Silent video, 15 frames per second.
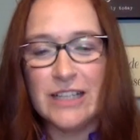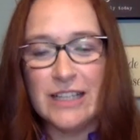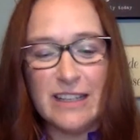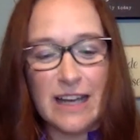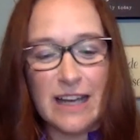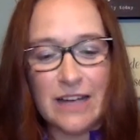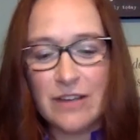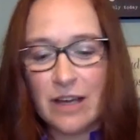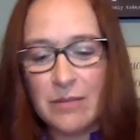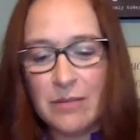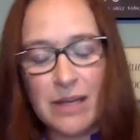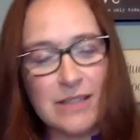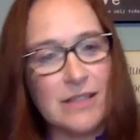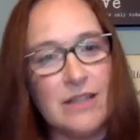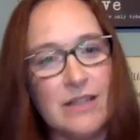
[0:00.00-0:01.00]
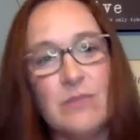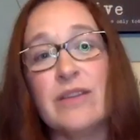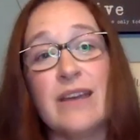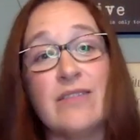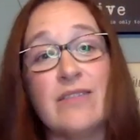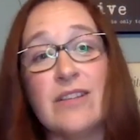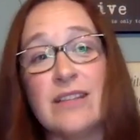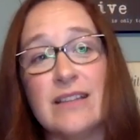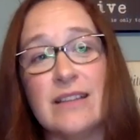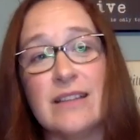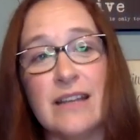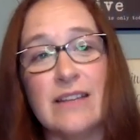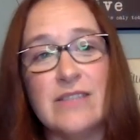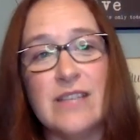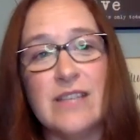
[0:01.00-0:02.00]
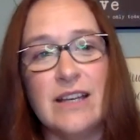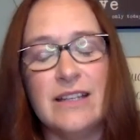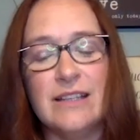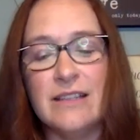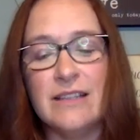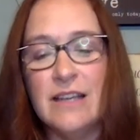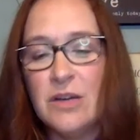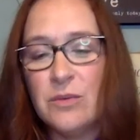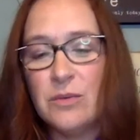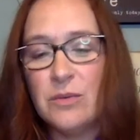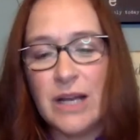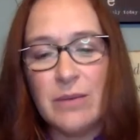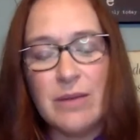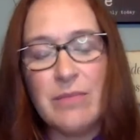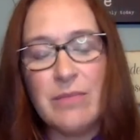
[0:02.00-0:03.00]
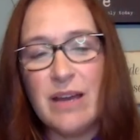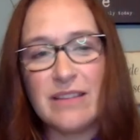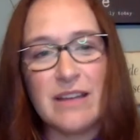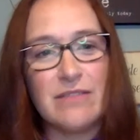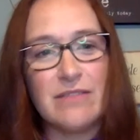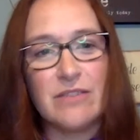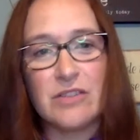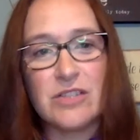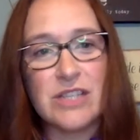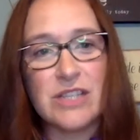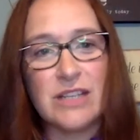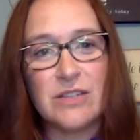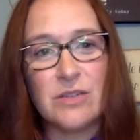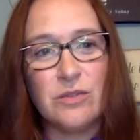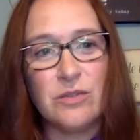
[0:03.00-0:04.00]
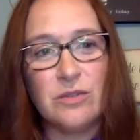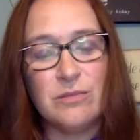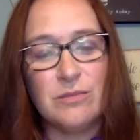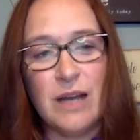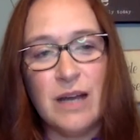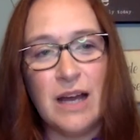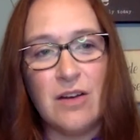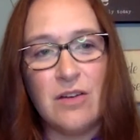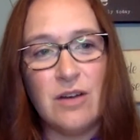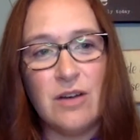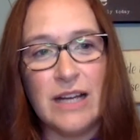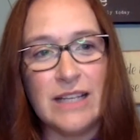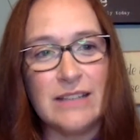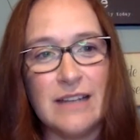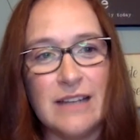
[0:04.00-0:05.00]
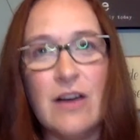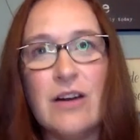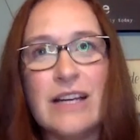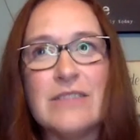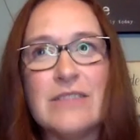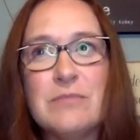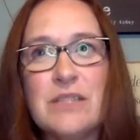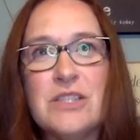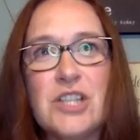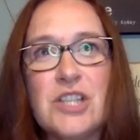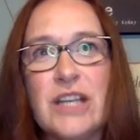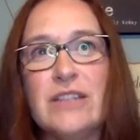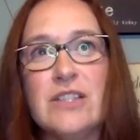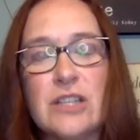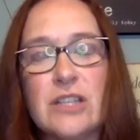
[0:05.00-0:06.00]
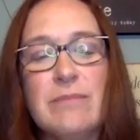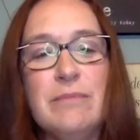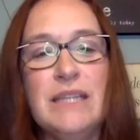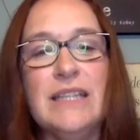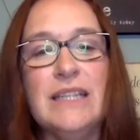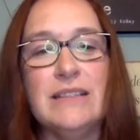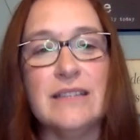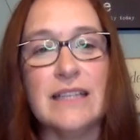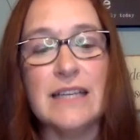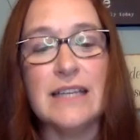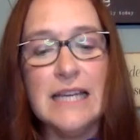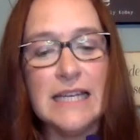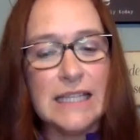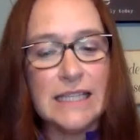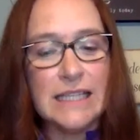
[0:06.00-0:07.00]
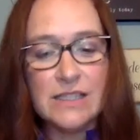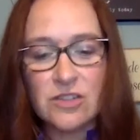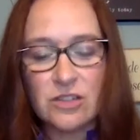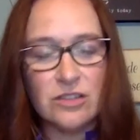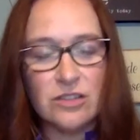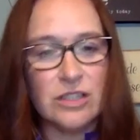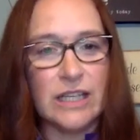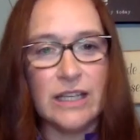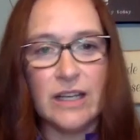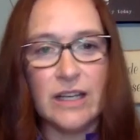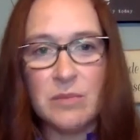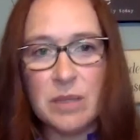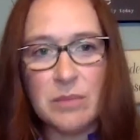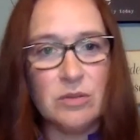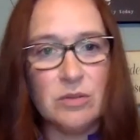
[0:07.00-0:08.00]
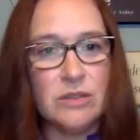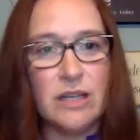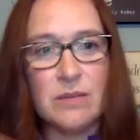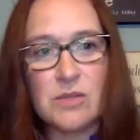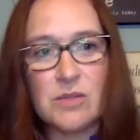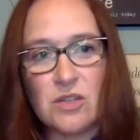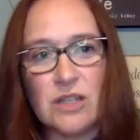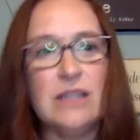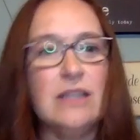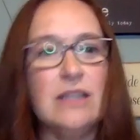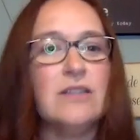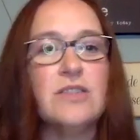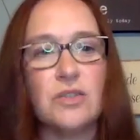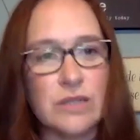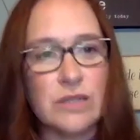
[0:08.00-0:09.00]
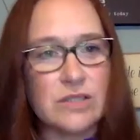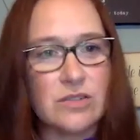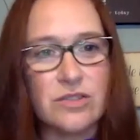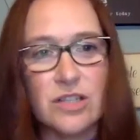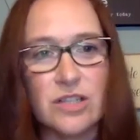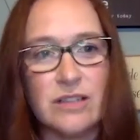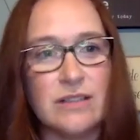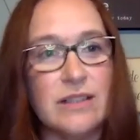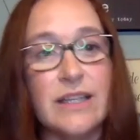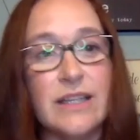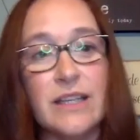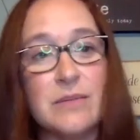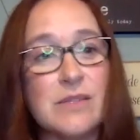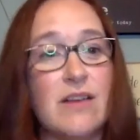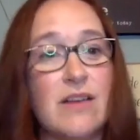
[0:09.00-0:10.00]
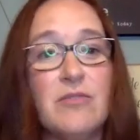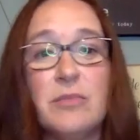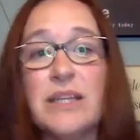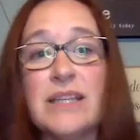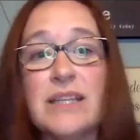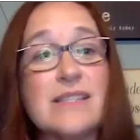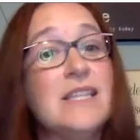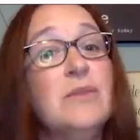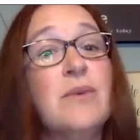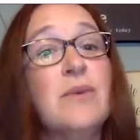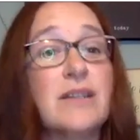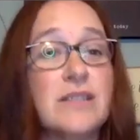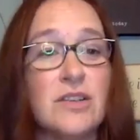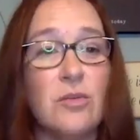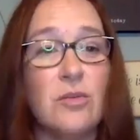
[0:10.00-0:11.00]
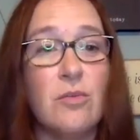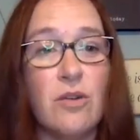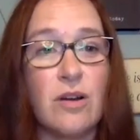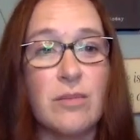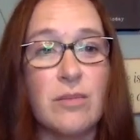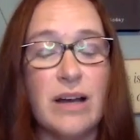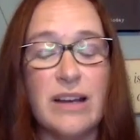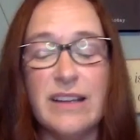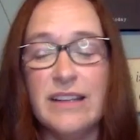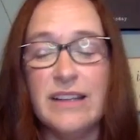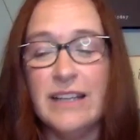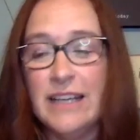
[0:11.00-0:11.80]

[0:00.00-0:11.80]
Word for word: And I've gone back to him with everything that I've done. And when I went back that first day and told him how I how I had been changed immediately, he started looking it up. He pulled it up so that he could do research on the clinic himself because he wanted to know more about it.